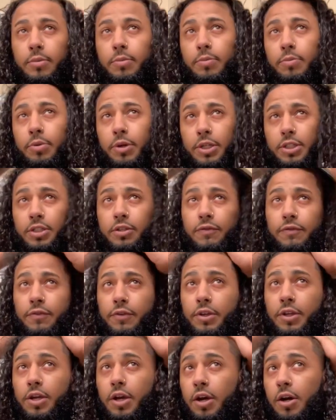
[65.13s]
Brush it for
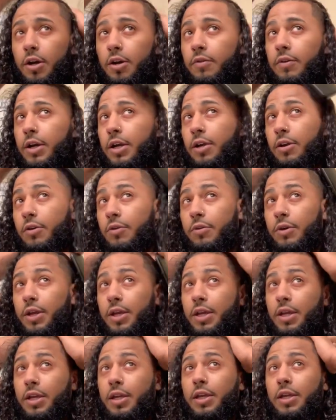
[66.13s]
y'all right
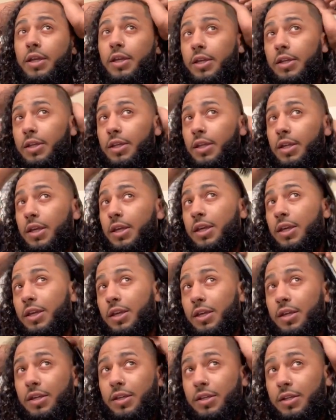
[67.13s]
quick, you
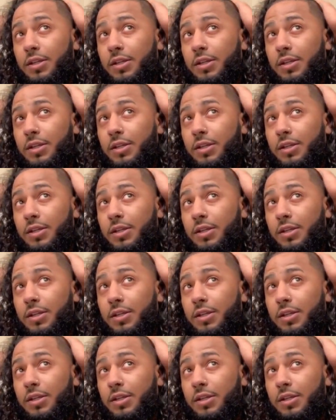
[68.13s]
dig?